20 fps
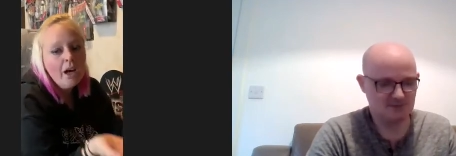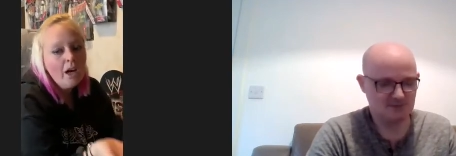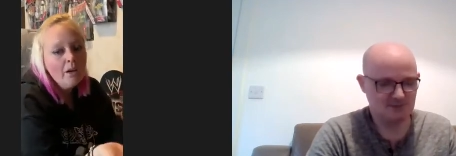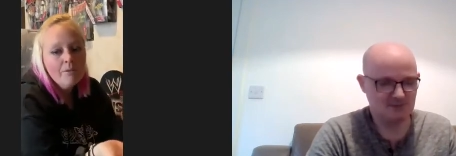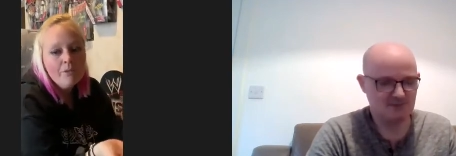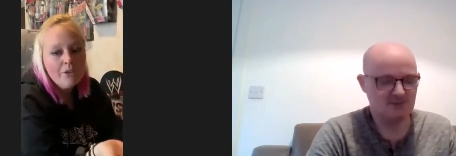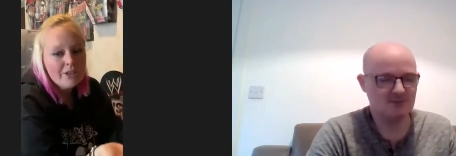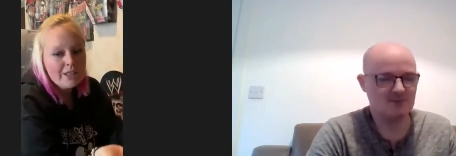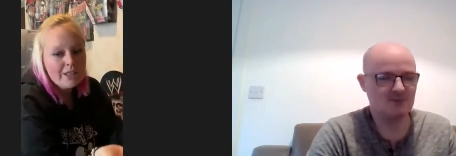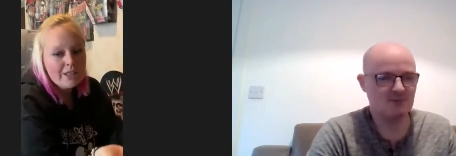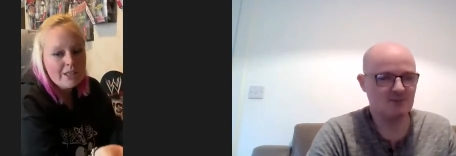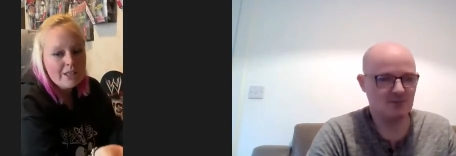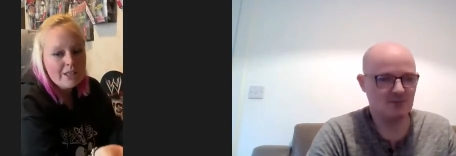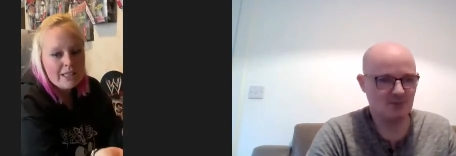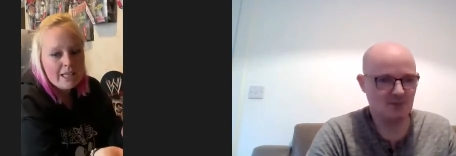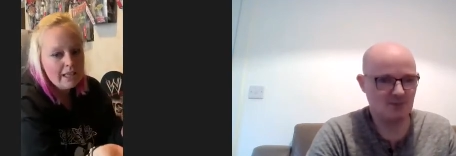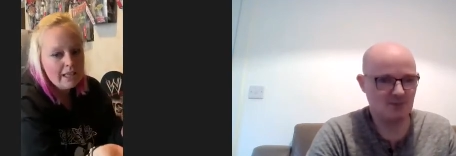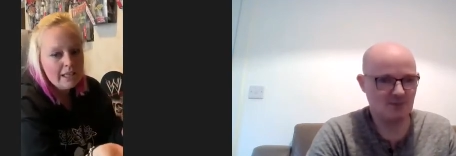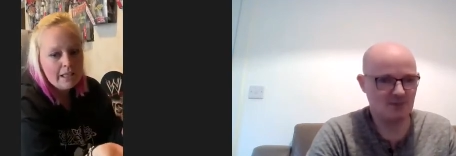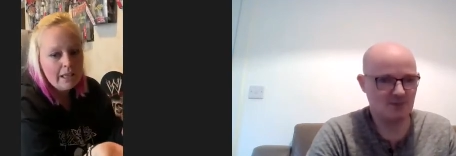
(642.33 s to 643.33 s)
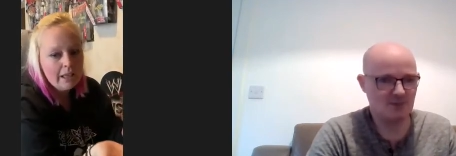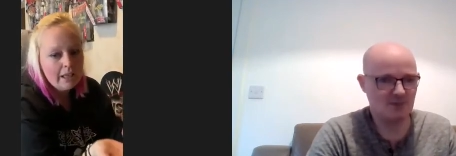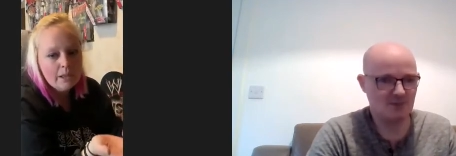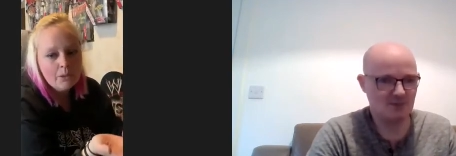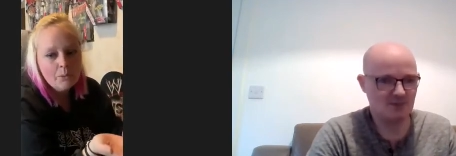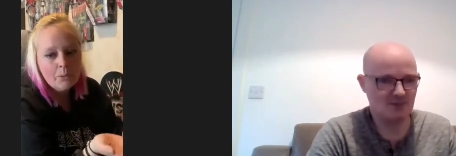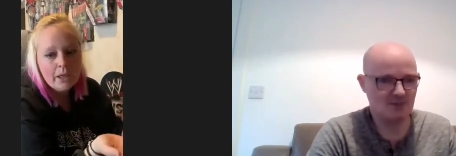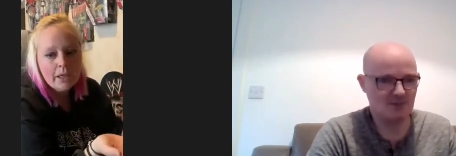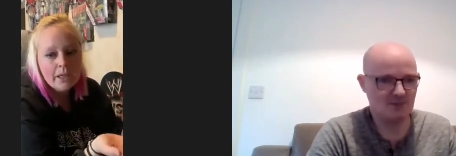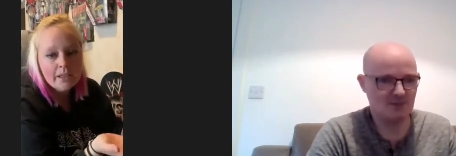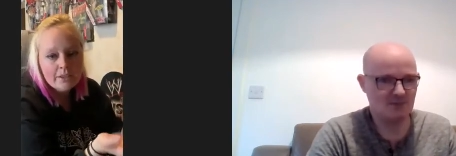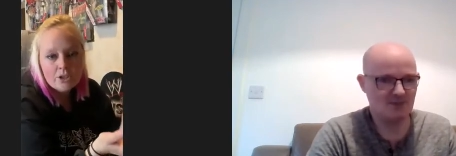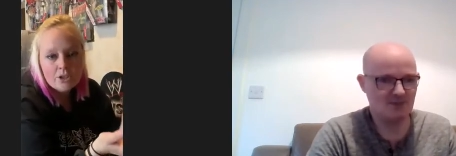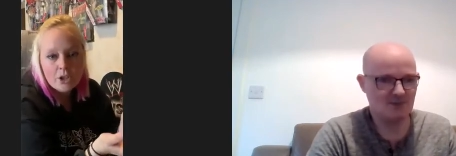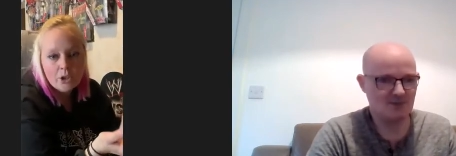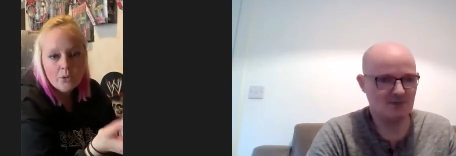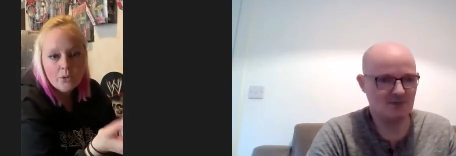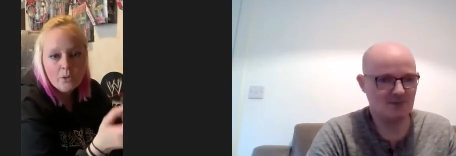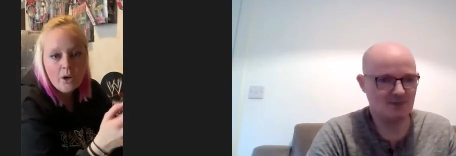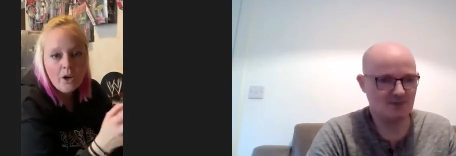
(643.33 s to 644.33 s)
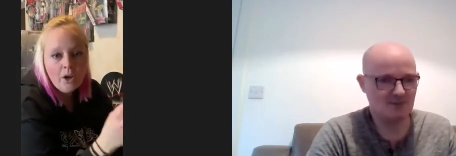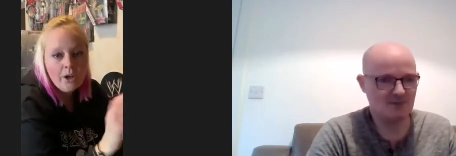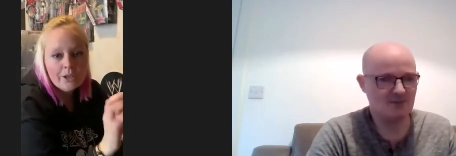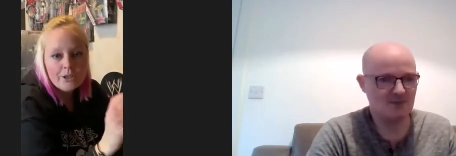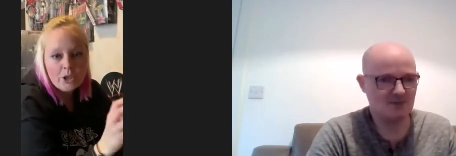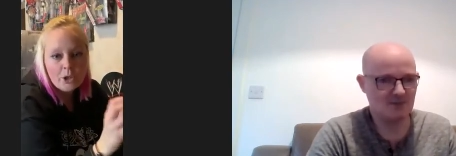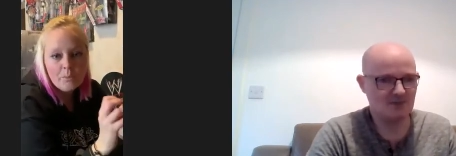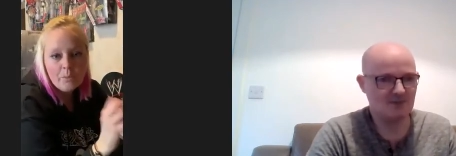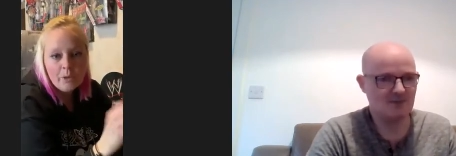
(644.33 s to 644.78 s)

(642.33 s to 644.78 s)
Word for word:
Speaker 1: I'm very techie anyway, so I don't